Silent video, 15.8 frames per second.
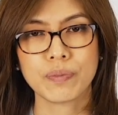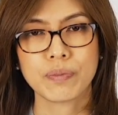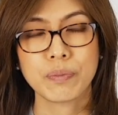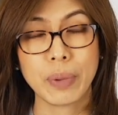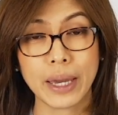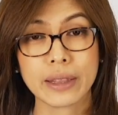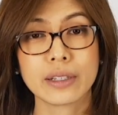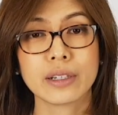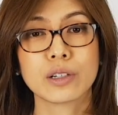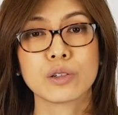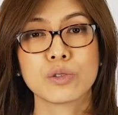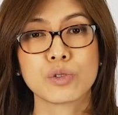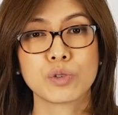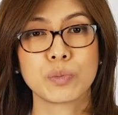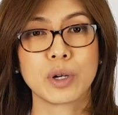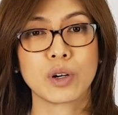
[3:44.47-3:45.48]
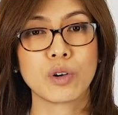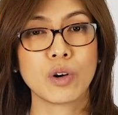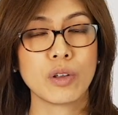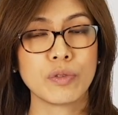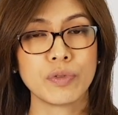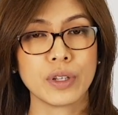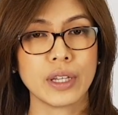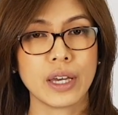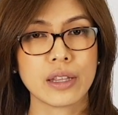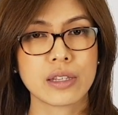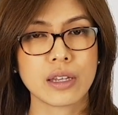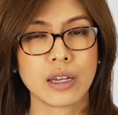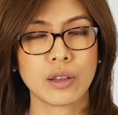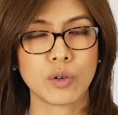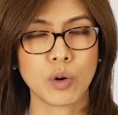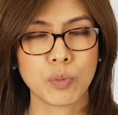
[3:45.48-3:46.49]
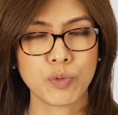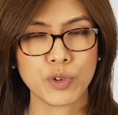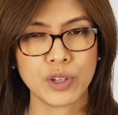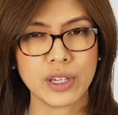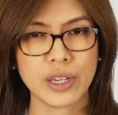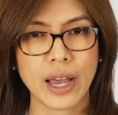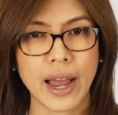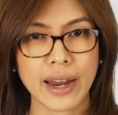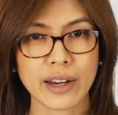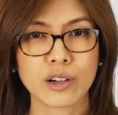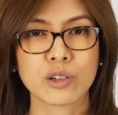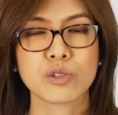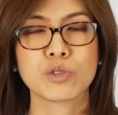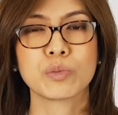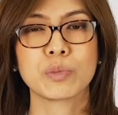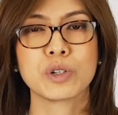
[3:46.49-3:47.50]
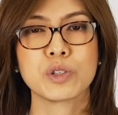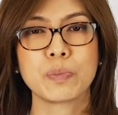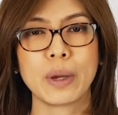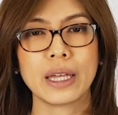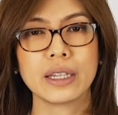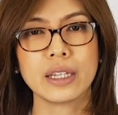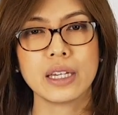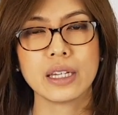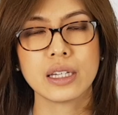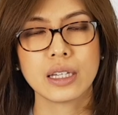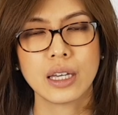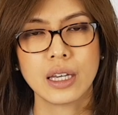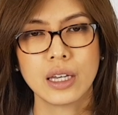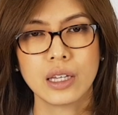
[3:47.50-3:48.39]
better consumer confidence and hopefully higher consumer spending.